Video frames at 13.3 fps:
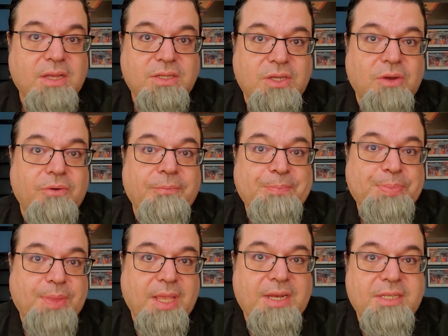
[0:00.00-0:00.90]
So
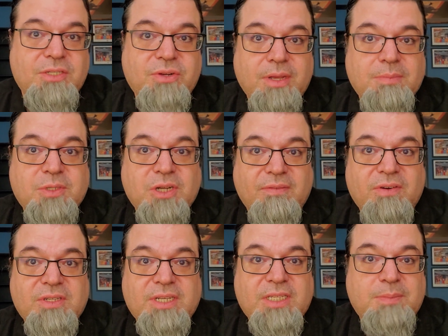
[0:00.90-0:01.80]
Industry
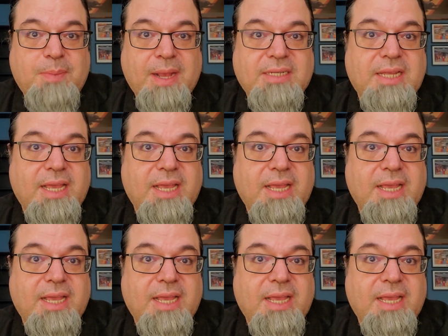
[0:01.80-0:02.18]
observers expect